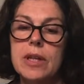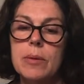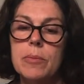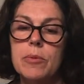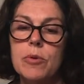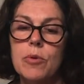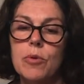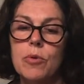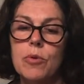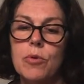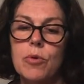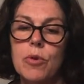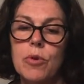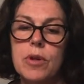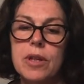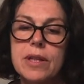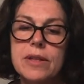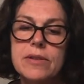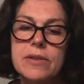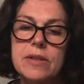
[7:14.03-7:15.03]
You roll
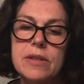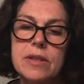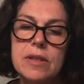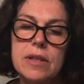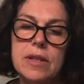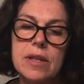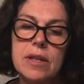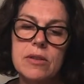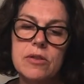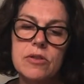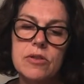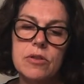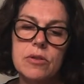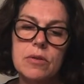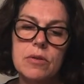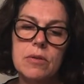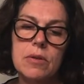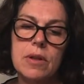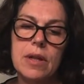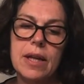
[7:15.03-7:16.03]
it
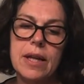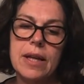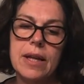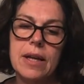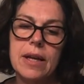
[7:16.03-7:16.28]
into like